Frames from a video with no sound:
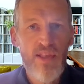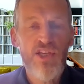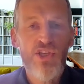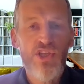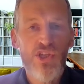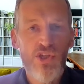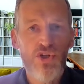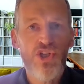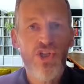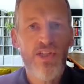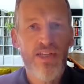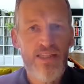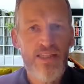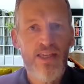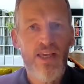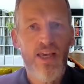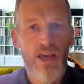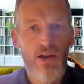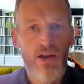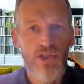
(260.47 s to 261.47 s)
discussion is
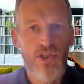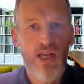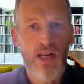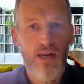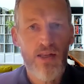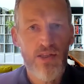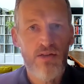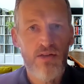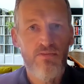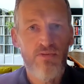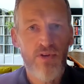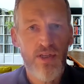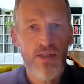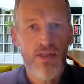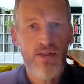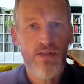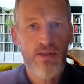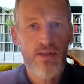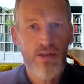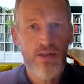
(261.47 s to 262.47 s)
key on challenging
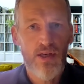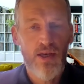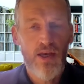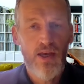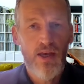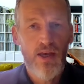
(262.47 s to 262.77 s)
risks.